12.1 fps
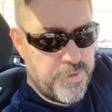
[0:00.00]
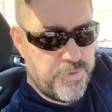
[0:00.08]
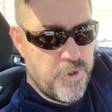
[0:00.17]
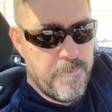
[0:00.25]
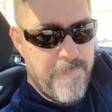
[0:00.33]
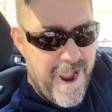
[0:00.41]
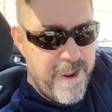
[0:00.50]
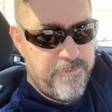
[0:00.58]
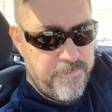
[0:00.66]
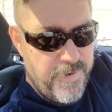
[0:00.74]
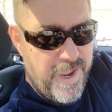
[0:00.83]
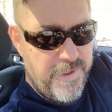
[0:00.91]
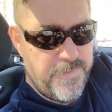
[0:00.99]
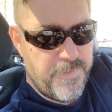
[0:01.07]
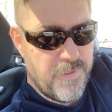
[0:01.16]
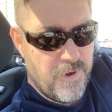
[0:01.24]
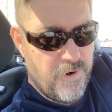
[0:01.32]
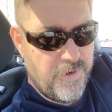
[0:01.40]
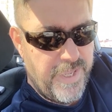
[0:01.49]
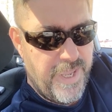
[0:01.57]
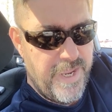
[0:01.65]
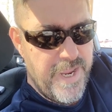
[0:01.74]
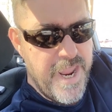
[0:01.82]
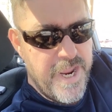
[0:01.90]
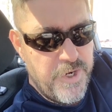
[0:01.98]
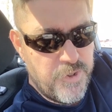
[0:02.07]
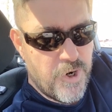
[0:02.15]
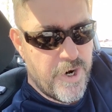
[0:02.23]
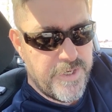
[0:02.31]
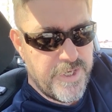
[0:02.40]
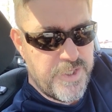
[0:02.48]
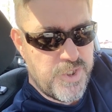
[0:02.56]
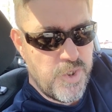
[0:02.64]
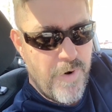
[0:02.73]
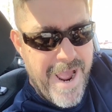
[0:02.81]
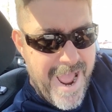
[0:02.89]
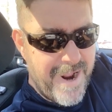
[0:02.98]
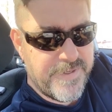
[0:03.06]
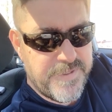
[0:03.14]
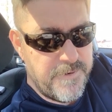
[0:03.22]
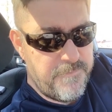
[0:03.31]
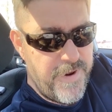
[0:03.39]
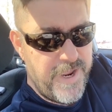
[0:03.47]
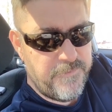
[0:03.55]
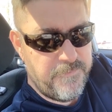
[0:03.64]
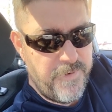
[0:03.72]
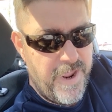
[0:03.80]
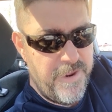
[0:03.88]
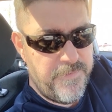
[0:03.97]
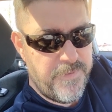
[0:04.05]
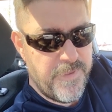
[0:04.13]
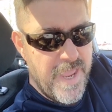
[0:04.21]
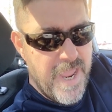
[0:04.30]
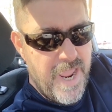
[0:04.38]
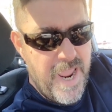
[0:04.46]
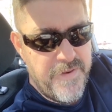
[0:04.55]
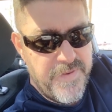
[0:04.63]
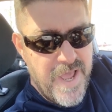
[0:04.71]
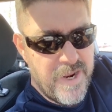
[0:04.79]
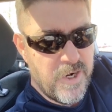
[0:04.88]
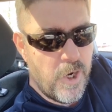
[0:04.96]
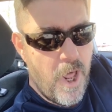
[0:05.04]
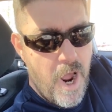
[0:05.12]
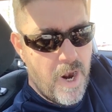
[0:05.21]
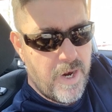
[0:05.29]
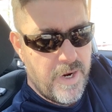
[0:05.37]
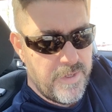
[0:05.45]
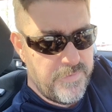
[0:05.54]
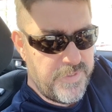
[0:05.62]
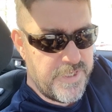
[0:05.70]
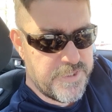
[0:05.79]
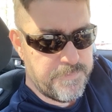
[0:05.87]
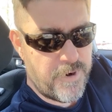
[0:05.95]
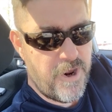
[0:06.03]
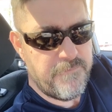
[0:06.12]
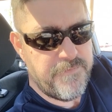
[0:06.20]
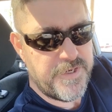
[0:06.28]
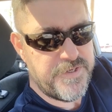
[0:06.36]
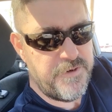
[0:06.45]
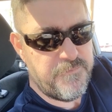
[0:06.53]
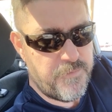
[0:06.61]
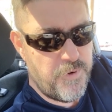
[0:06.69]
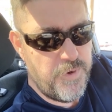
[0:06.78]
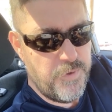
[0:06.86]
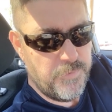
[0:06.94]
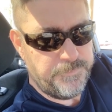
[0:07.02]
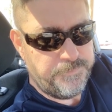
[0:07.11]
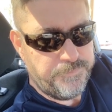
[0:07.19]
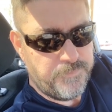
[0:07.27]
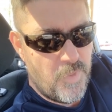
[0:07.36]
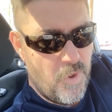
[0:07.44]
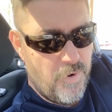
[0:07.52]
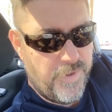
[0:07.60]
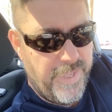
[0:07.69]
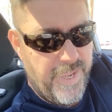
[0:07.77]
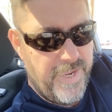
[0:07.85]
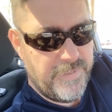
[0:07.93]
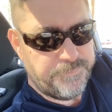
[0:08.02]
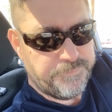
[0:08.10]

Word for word: do by faith, okay, in order to activate faith and unlock this prophecy for you, okay?